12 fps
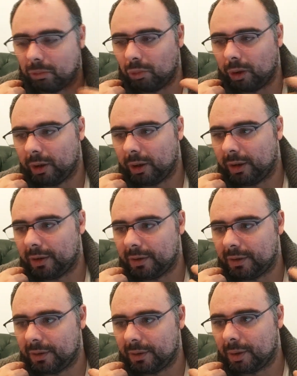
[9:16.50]

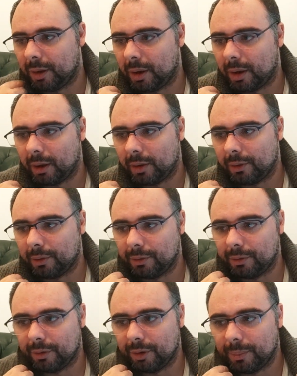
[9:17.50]
relate to
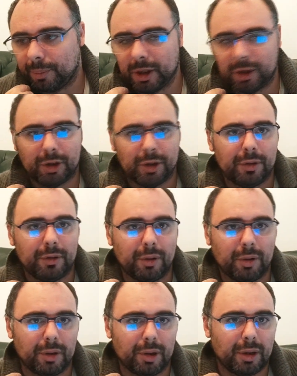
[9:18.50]
the patient
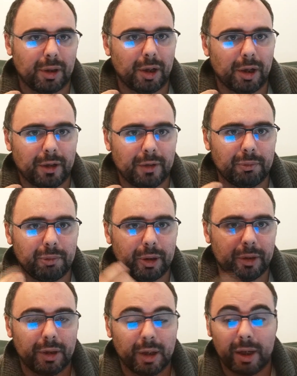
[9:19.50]
or the client
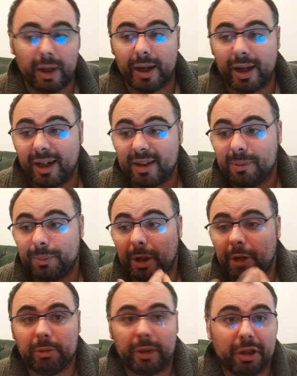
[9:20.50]
with
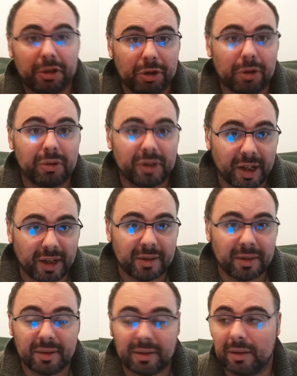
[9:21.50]
experiential
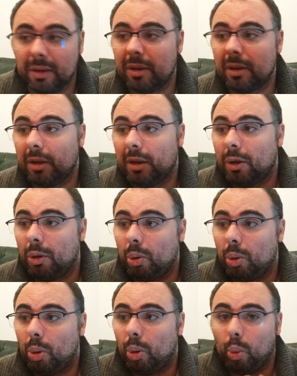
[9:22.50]
tasks,
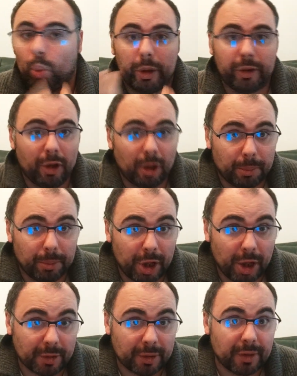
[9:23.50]
with the
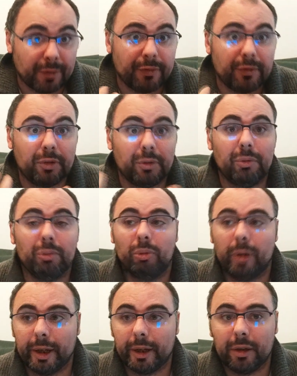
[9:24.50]
objective to
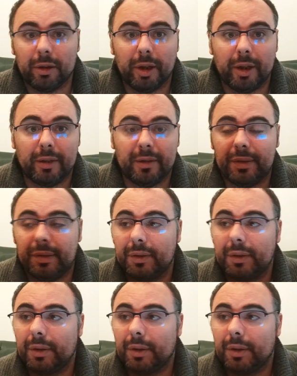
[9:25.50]
regulate